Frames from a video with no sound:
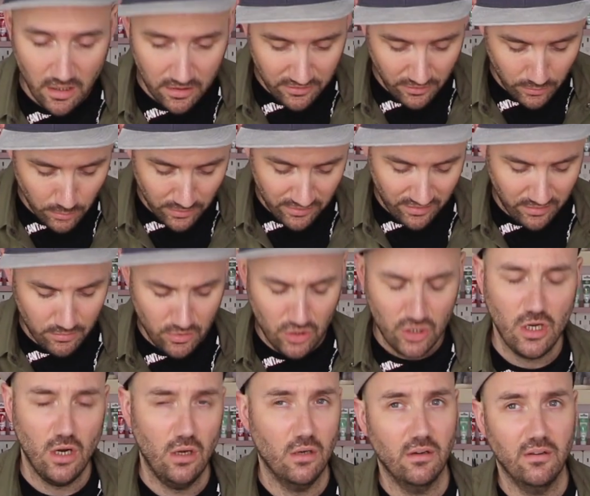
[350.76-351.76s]
I do want some
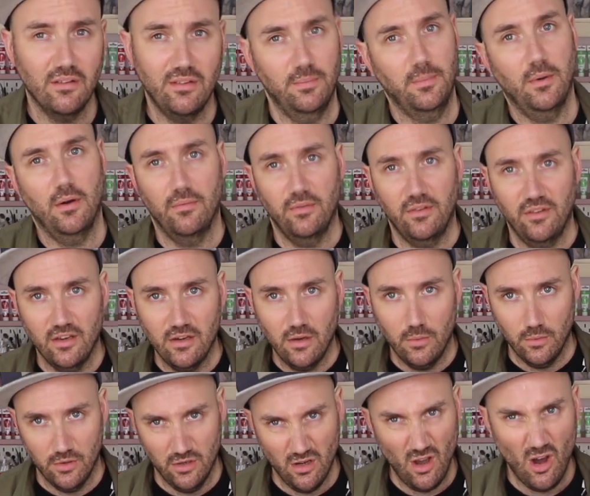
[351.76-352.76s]
chunks, but obviously I
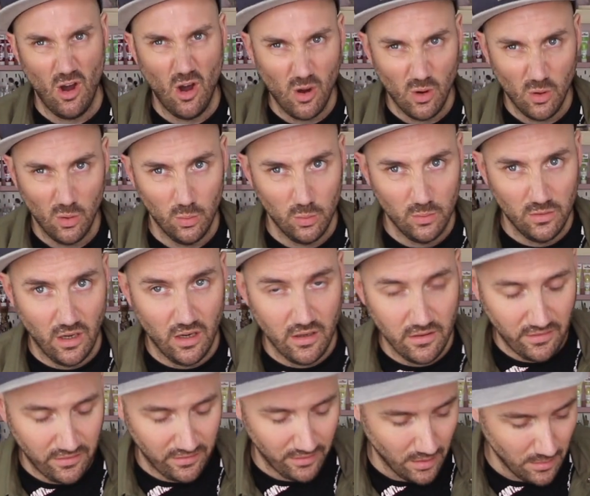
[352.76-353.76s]
don't want whole
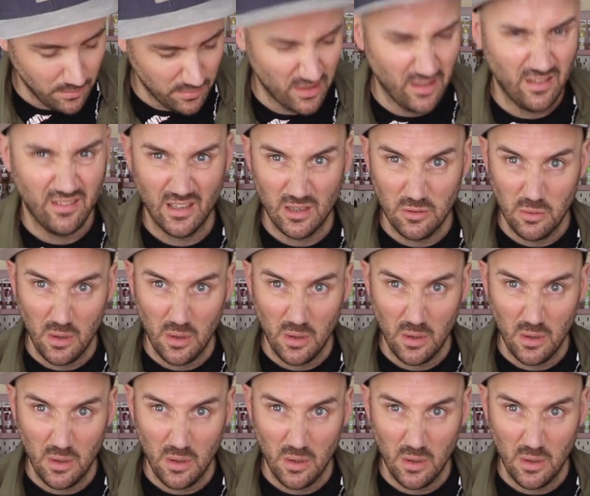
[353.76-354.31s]
nuts because they're